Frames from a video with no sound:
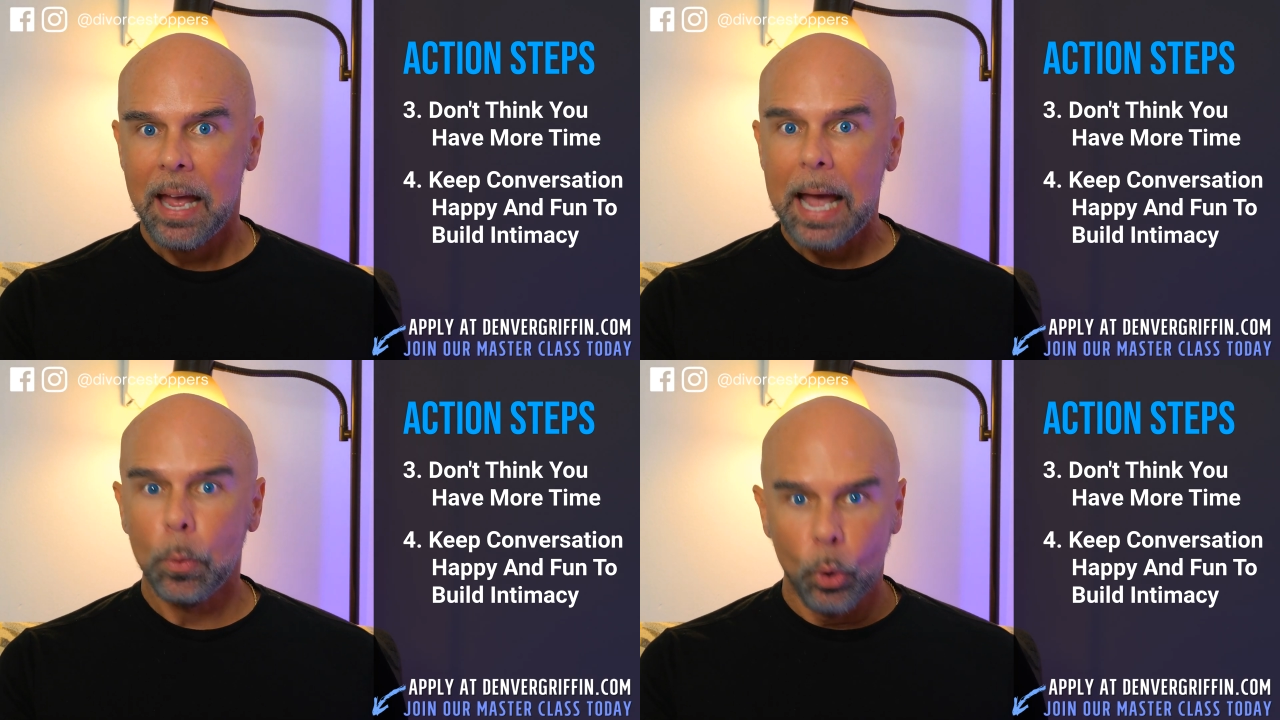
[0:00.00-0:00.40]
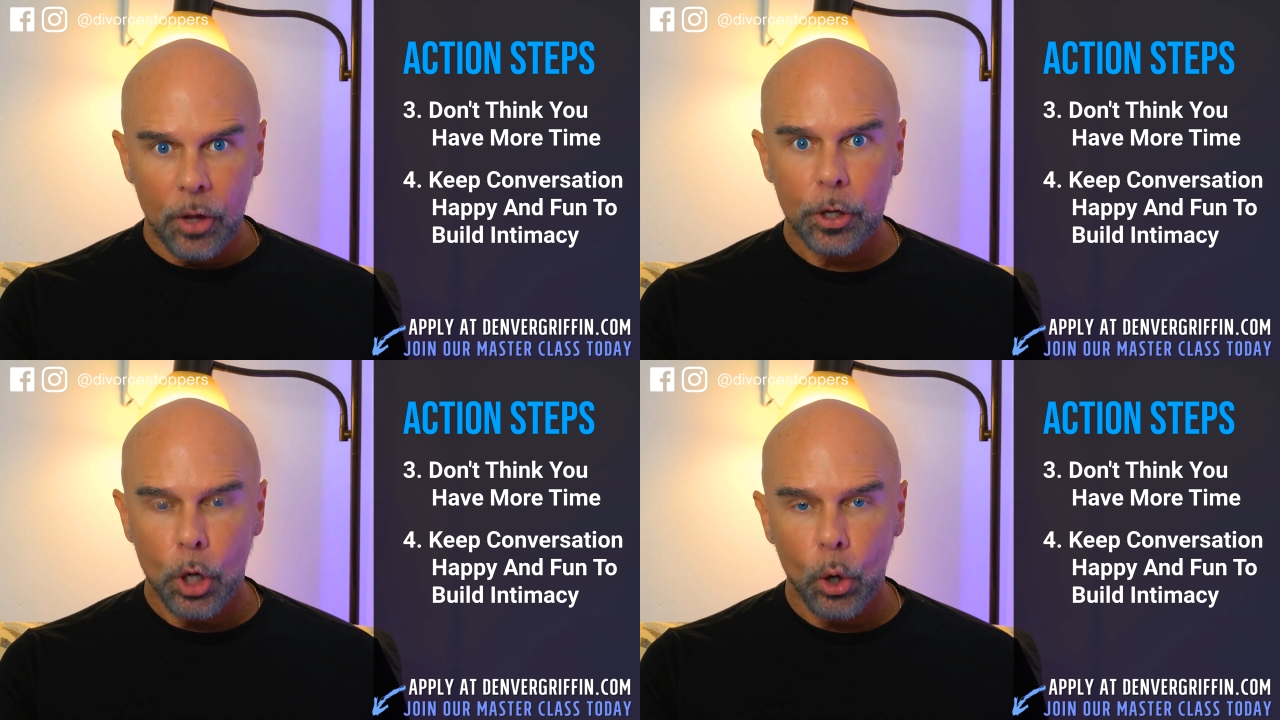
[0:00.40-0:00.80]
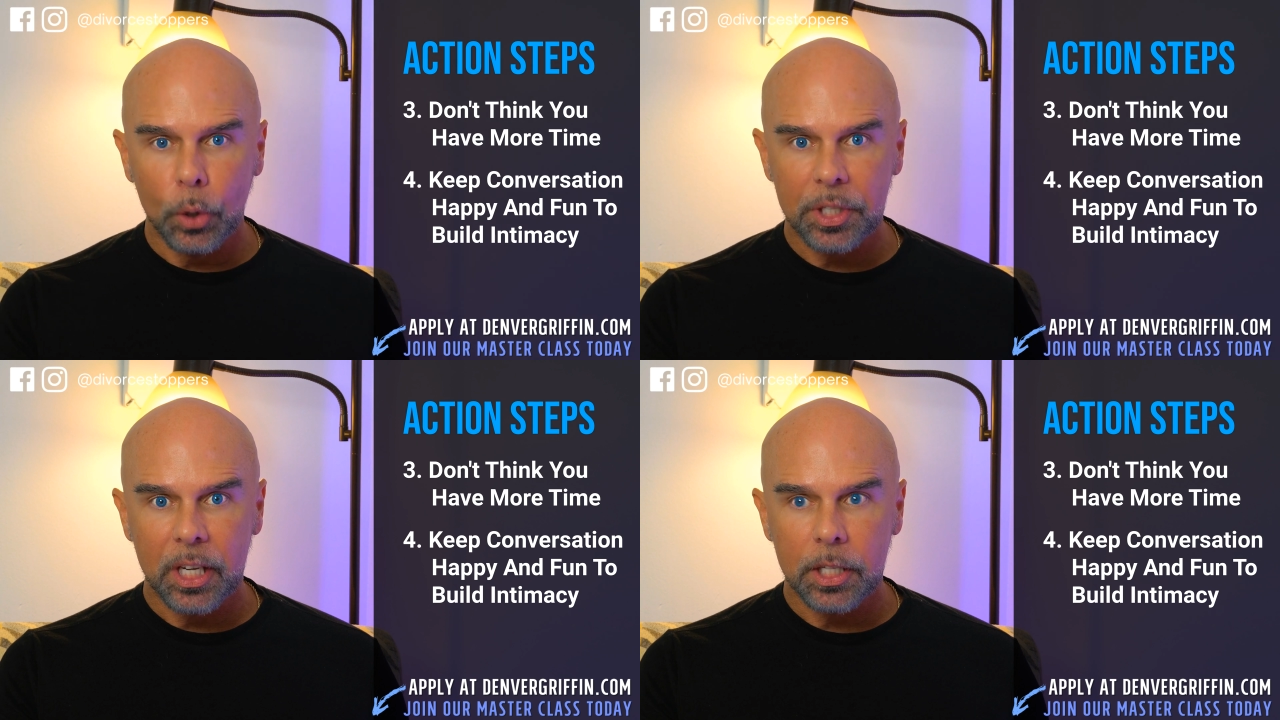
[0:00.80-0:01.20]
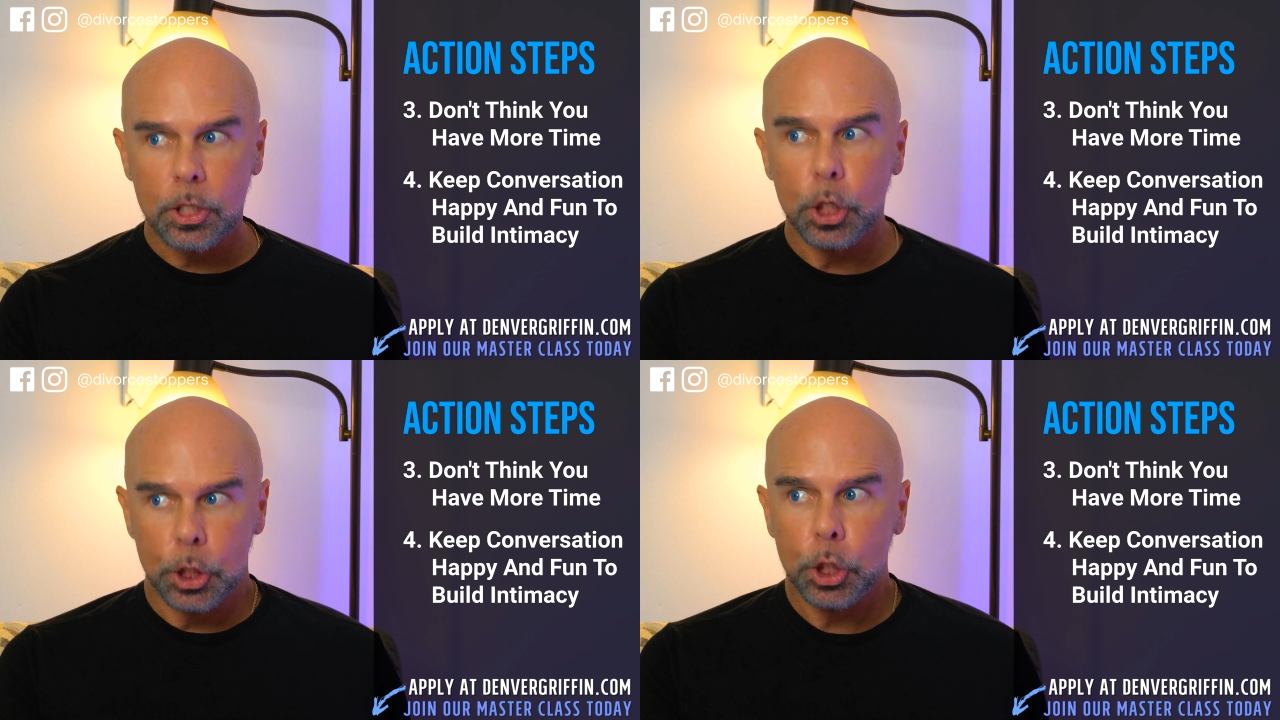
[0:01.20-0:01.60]
And one of the goals is
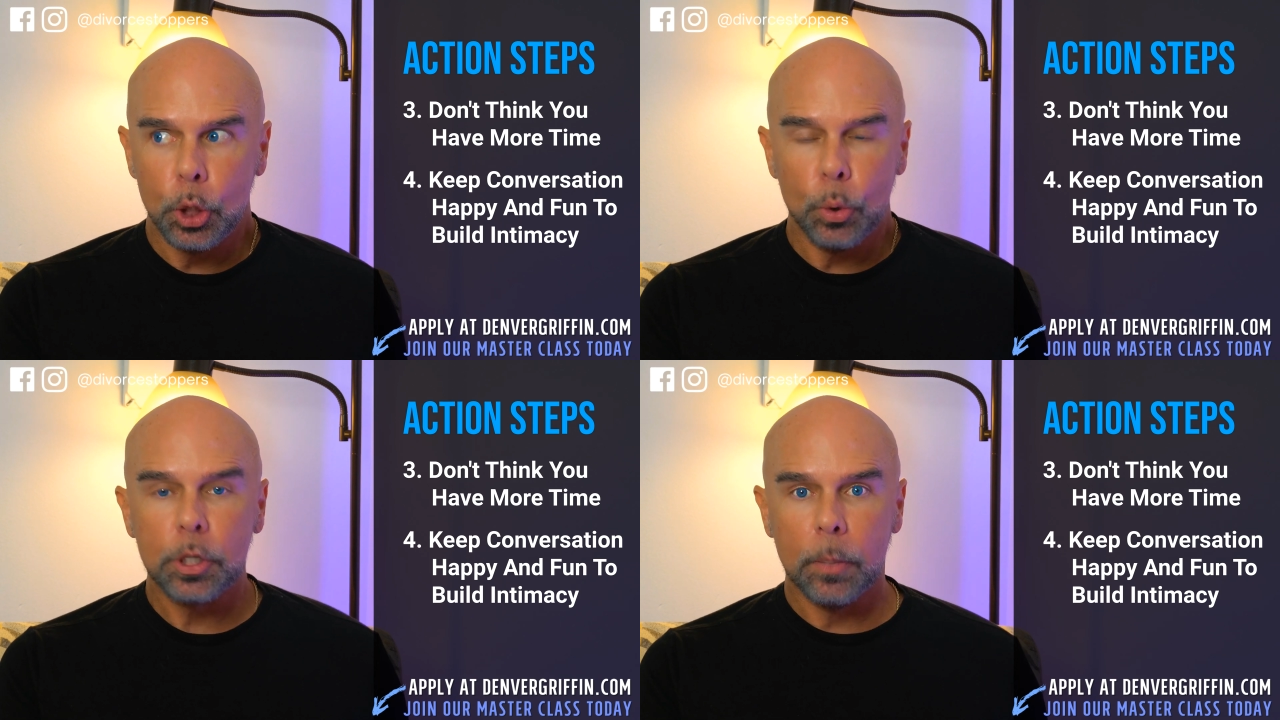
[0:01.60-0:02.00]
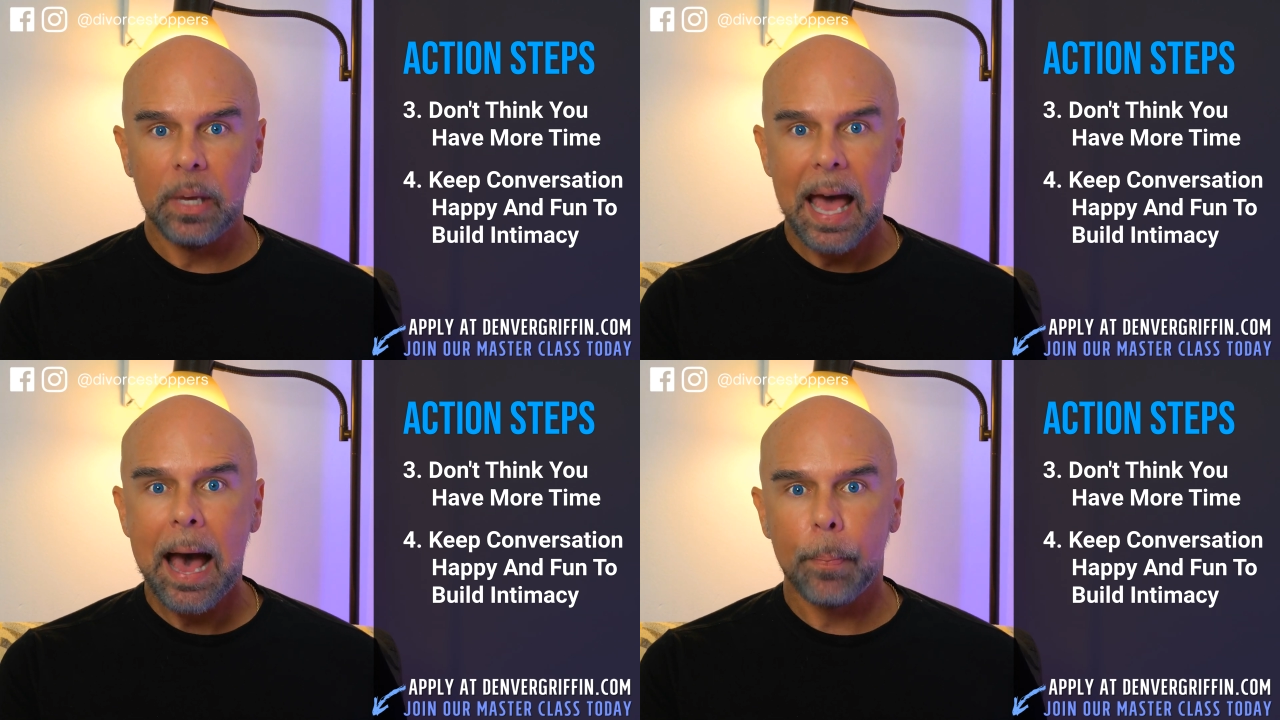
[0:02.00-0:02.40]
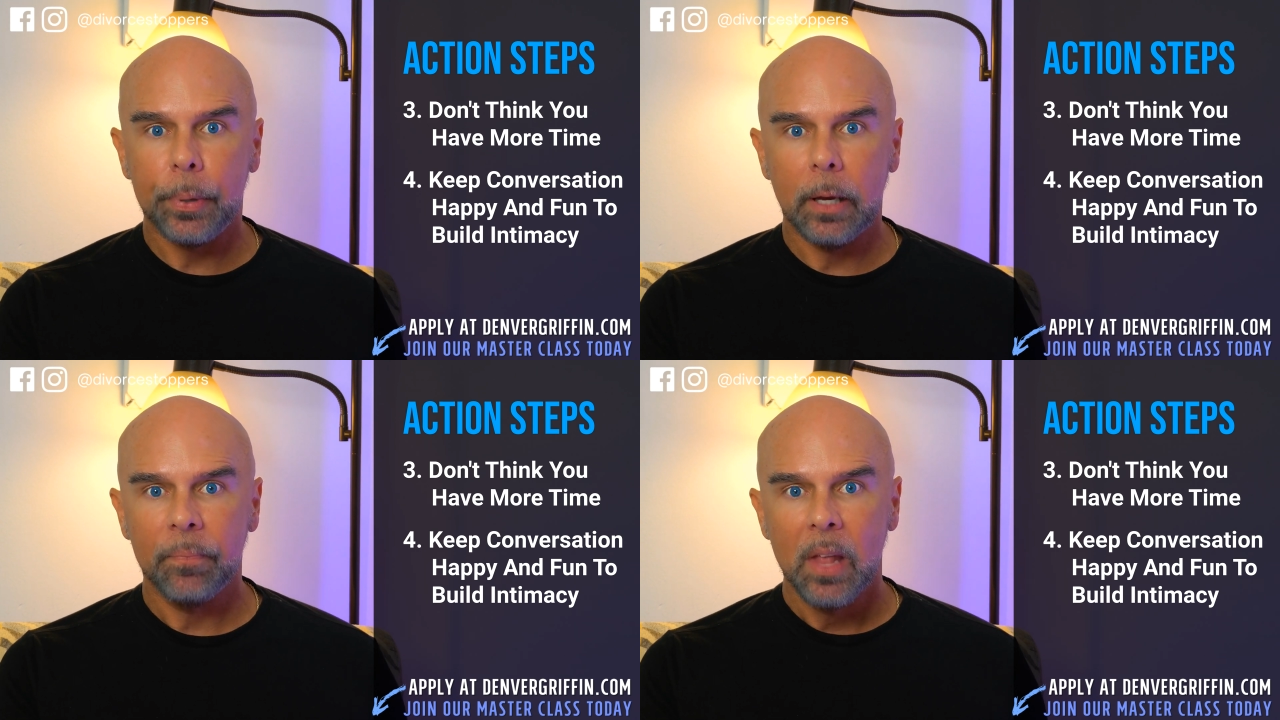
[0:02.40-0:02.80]
to choose to be happy.